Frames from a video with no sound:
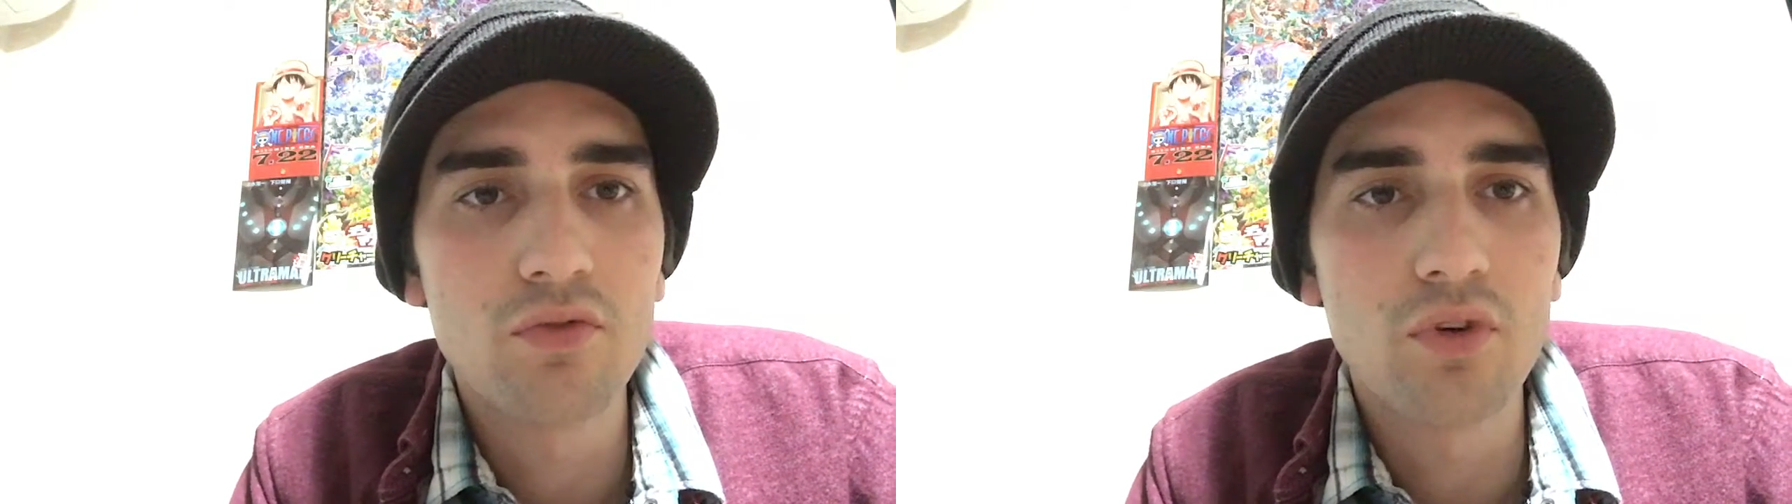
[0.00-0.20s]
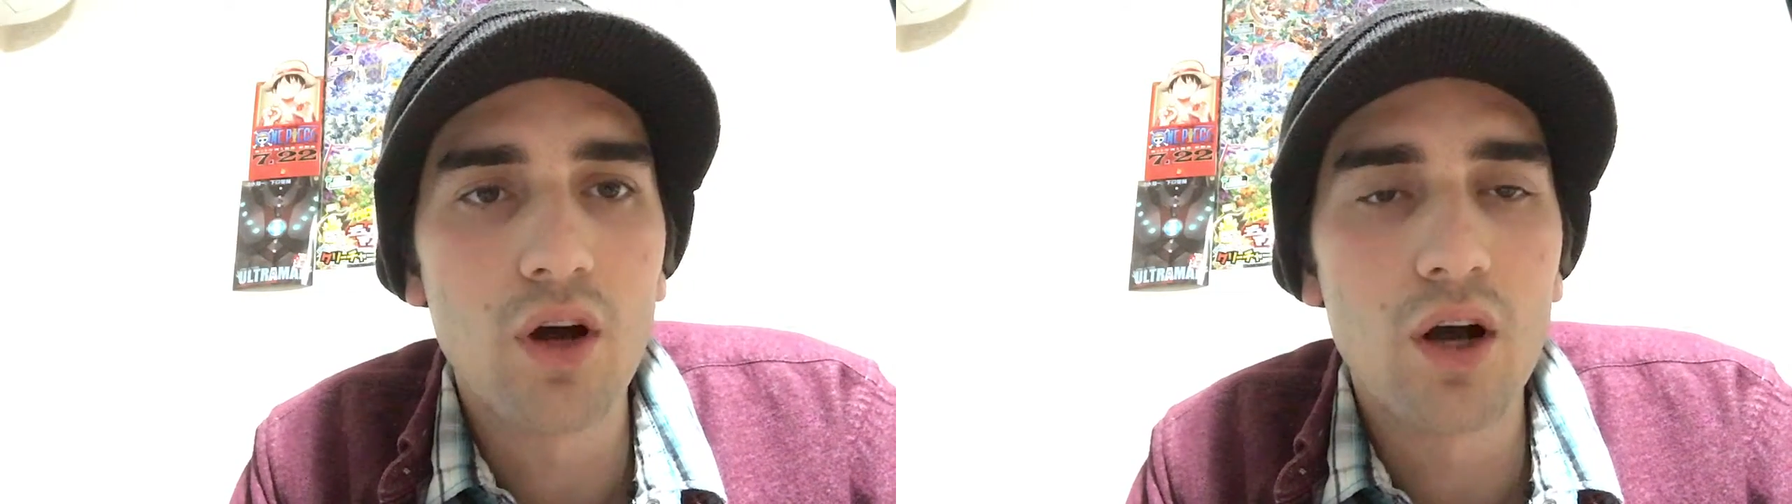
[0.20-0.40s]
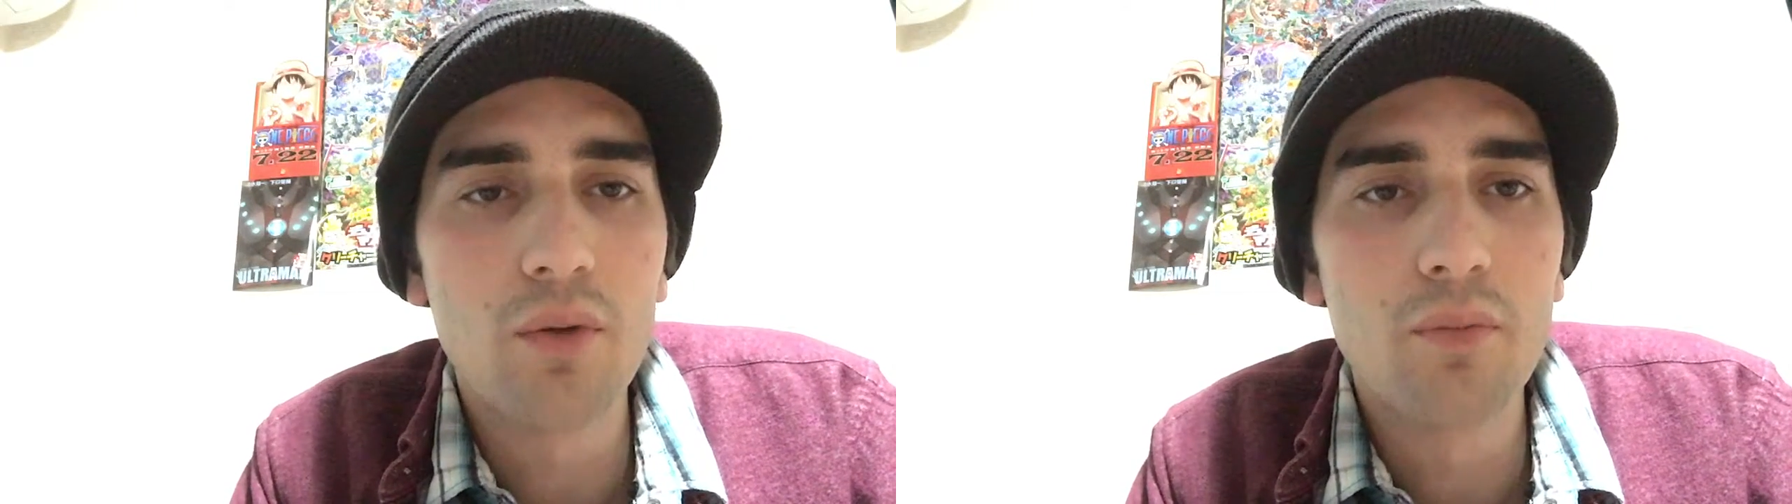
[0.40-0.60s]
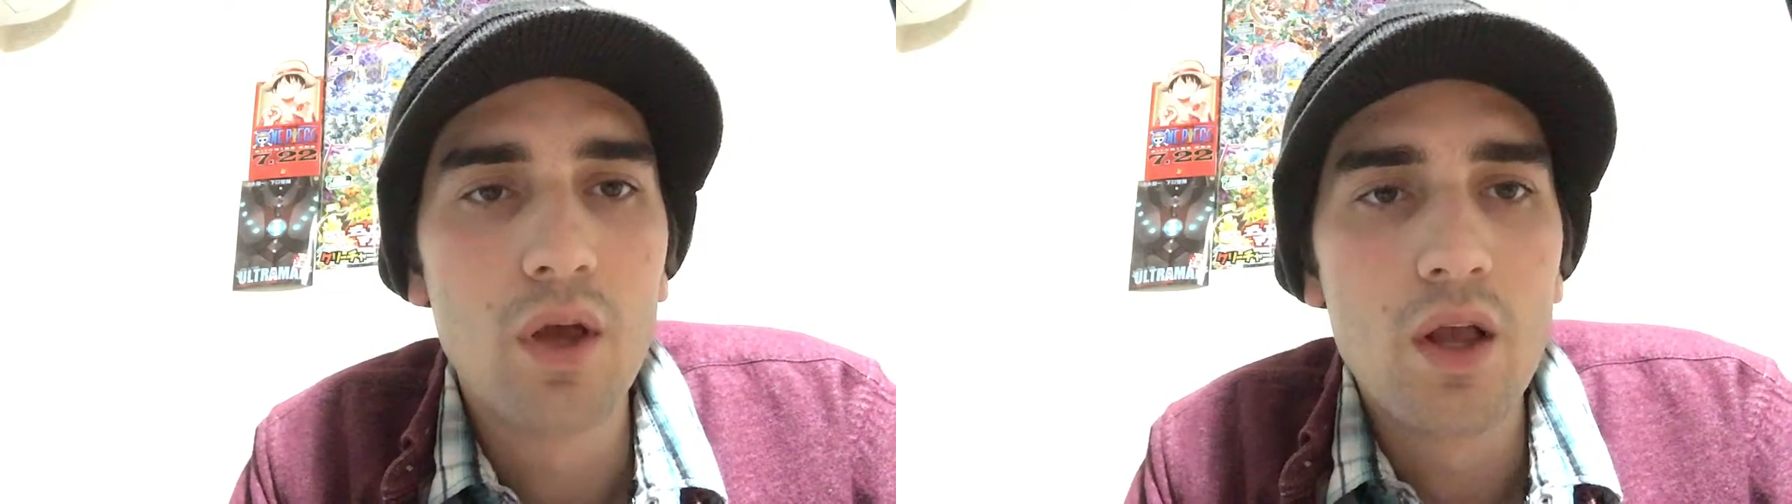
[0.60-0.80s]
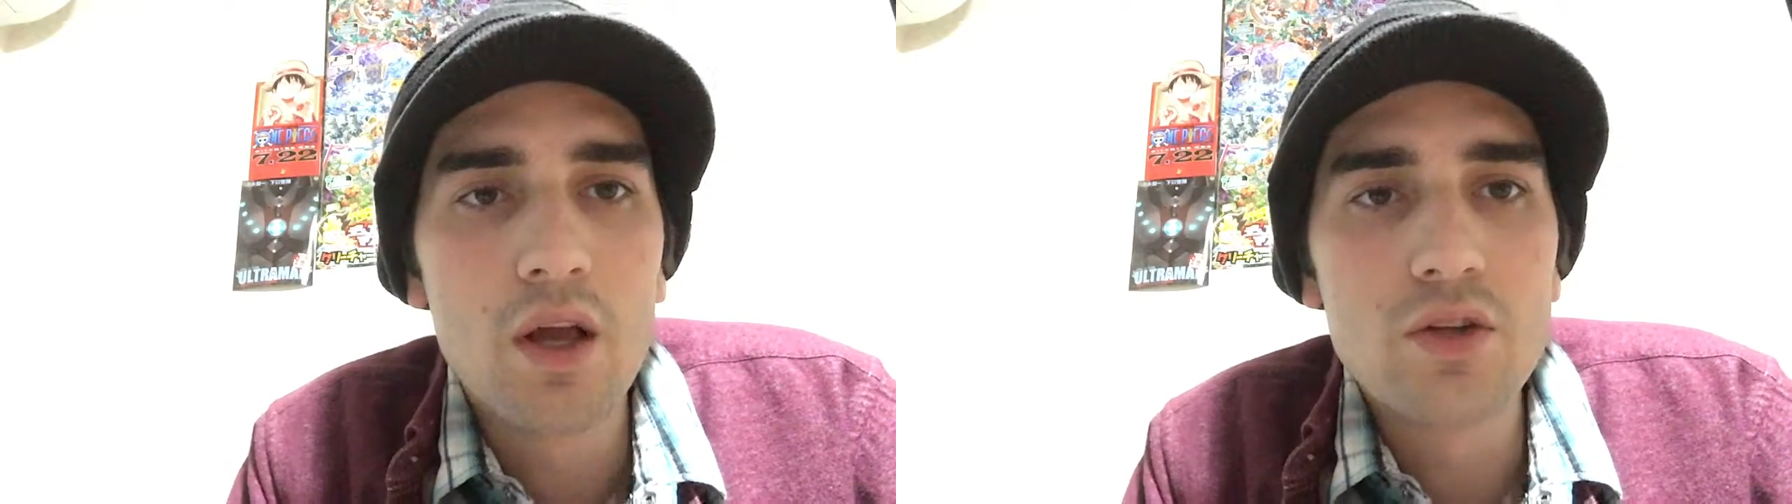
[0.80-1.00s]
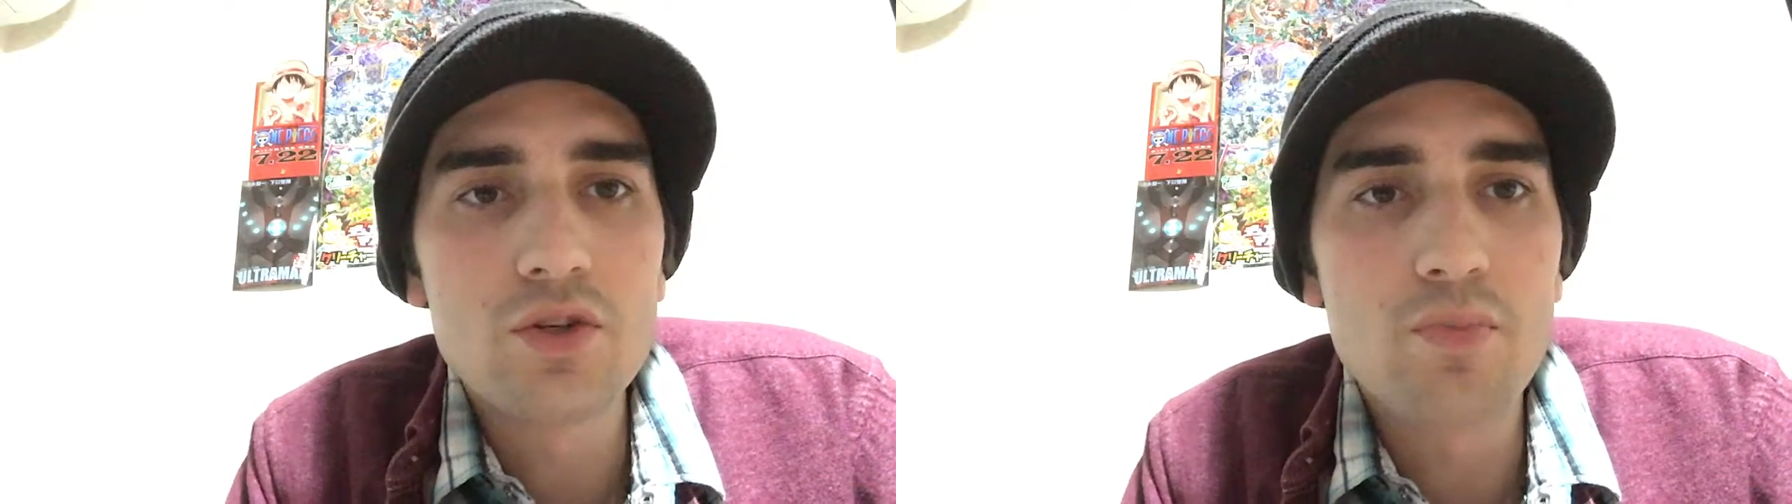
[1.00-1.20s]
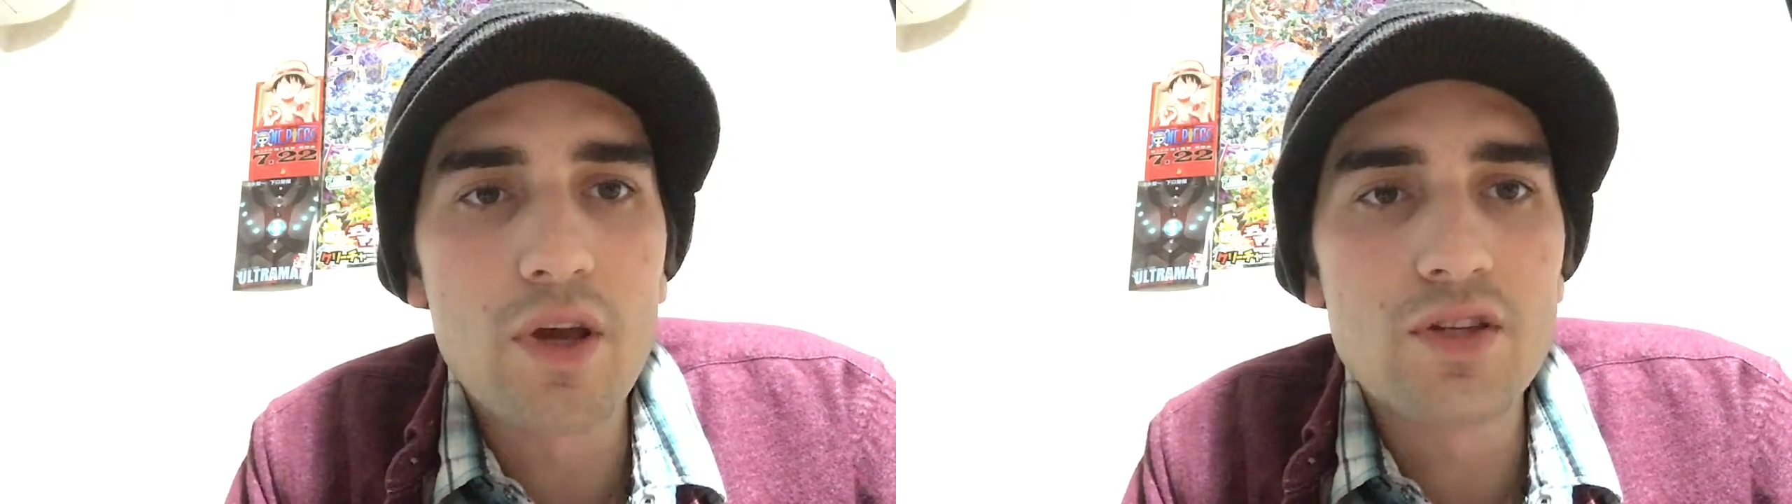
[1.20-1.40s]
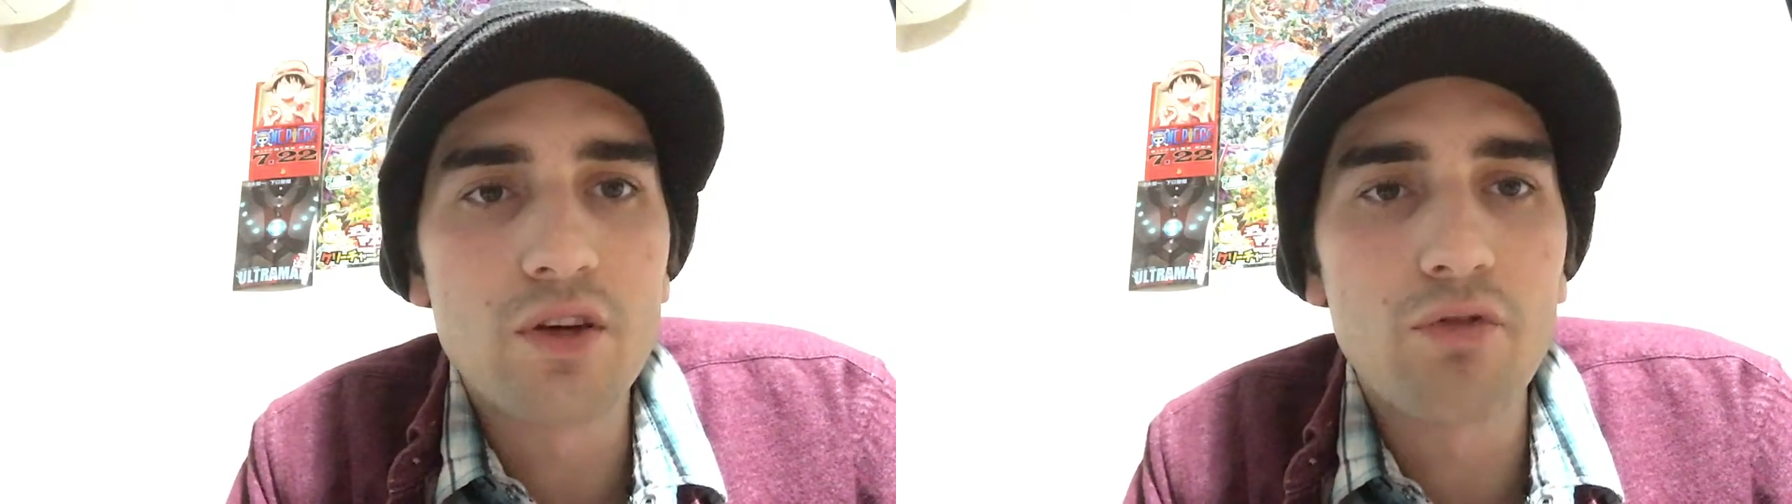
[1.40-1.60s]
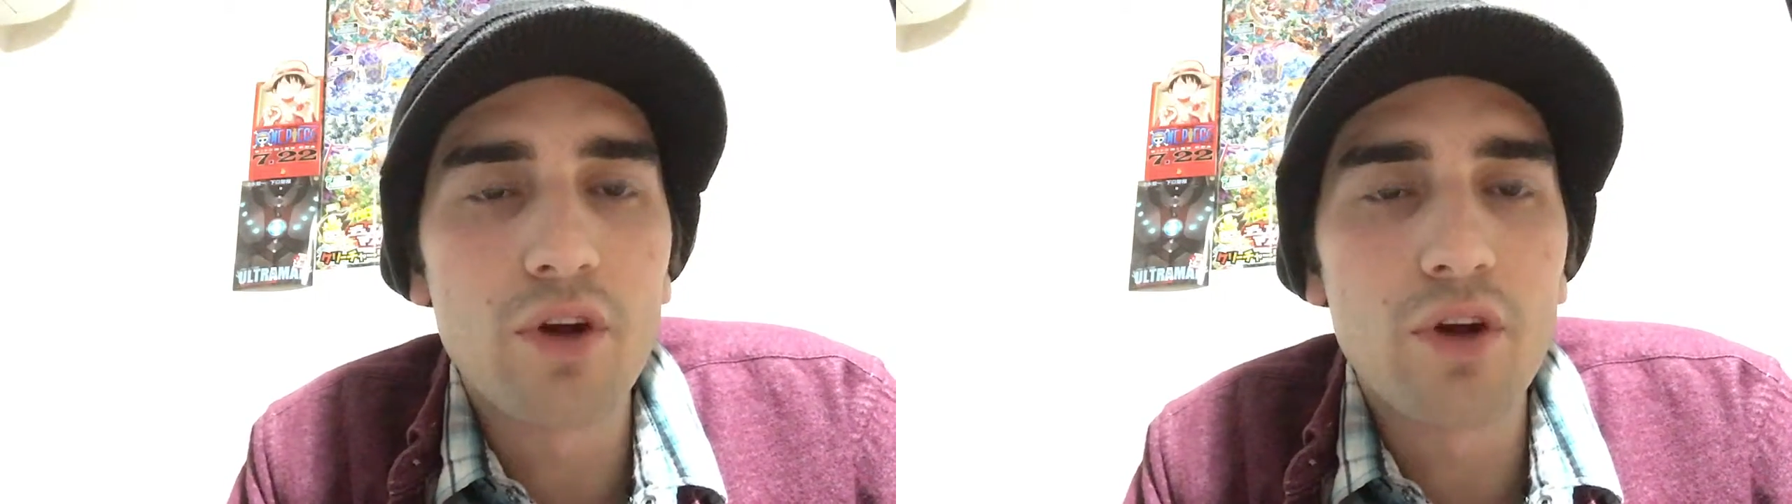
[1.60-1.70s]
from just basic